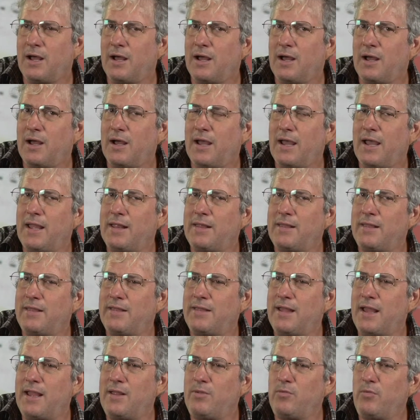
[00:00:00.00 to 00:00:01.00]
Uh,
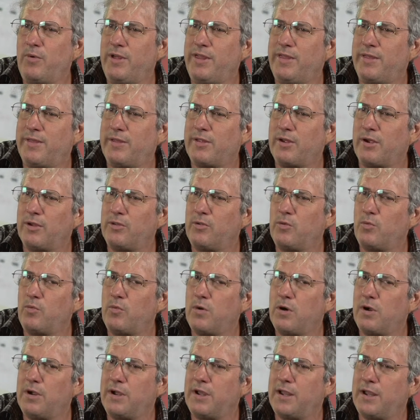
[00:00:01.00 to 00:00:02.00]
and then we started
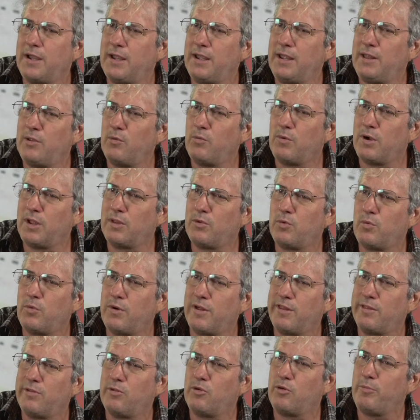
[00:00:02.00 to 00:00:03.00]
working in
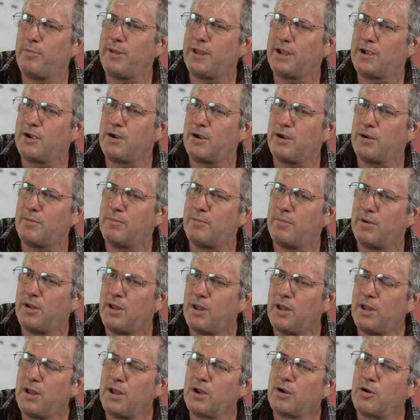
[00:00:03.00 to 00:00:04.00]
what was to become